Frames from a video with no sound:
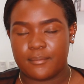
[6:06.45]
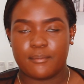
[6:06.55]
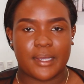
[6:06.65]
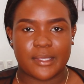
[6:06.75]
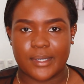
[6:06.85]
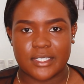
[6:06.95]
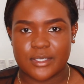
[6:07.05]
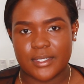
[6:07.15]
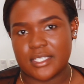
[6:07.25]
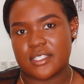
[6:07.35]
By the way, I just
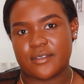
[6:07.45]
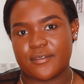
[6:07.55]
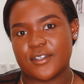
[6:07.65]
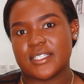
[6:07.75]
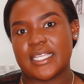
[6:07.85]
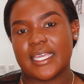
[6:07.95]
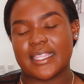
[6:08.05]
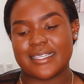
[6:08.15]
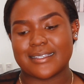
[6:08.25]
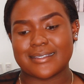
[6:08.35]
went to Sephora to get
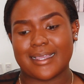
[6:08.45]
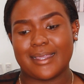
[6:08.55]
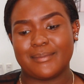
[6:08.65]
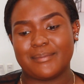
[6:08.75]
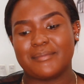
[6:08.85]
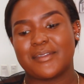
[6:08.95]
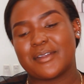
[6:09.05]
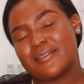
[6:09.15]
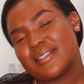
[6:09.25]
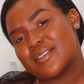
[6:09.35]
these. I'm
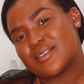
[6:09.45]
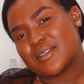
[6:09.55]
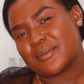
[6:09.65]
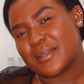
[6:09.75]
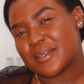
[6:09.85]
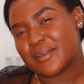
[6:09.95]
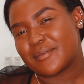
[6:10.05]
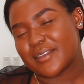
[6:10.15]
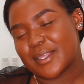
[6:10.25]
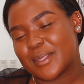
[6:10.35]
not really sure where you can
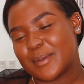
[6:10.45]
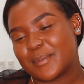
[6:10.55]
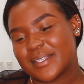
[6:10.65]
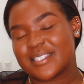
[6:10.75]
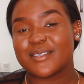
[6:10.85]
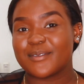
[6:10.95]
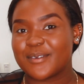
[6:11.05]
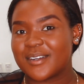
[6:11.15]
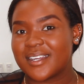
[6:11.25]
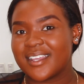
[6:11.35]
find them, but
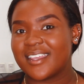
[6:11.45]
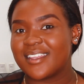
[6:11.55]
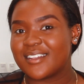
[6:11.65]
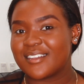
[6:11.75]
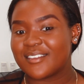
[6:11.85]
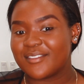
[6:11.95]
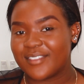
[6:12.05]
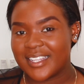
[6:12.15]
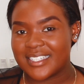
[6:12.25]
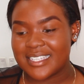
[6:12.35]
Sephora and
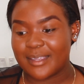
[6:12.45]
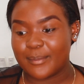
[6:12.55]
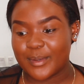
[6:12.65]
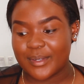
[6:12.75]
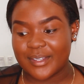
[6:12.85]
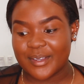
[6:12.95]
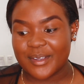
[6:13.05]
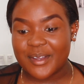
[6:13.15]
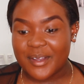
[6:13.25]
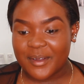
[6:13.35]

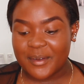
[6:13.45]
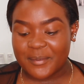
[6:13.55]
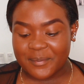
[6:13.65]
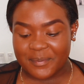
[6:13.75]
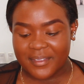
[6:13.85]
fentybeauty.com.